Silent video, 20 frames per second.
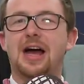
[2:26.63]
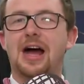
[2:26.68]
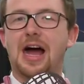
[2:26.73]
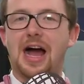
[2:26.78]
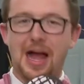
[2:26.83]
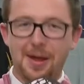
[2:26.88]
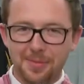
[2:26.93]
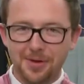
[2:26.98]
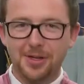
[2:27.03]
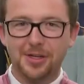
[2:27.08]

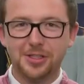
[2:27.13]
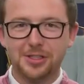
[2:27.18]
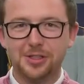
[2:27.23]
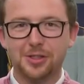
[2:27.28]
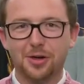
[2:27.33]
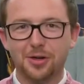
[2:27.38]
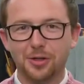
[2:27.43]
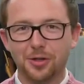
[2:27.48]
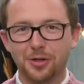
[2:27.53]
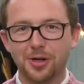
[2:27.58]
I'm going to
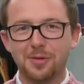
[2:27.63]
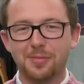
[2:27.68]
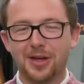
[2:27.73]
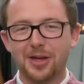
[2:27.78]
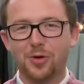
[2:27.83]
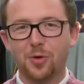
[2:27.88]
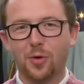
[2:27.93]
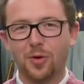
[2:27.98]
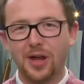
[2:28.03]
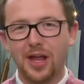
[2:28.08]
start learning my
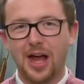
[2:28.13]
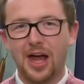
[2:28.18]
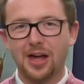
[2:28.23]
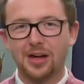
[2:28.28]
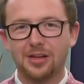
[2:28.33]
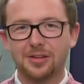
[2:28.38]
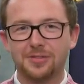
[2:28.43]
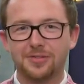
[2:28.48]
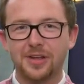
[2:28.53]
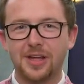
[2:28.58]

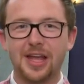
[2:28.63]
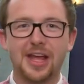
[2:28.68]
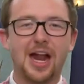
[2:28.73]
choreography,